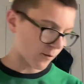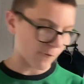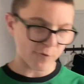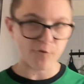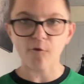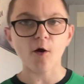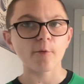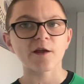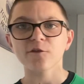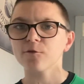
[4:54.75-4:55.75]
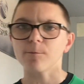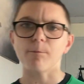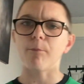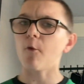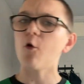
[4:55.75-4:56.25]
Forest,
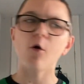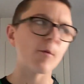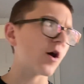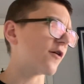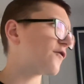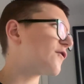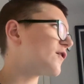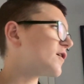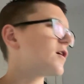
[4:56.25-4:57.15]
Bournemouth,